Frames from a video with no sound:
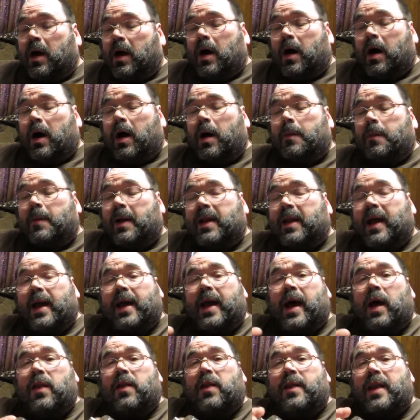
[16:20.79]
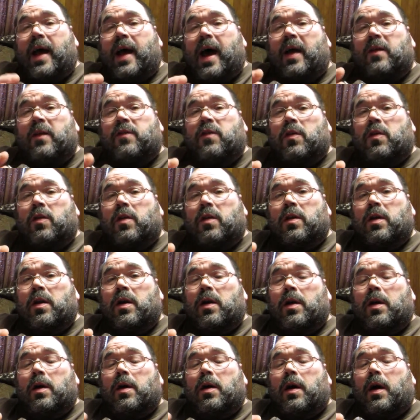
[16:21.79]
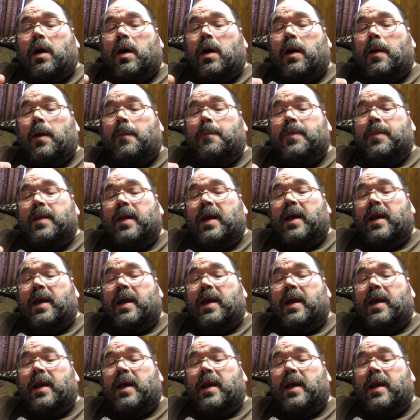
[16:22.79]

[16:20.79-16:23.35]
Um, I like how the nozzle um,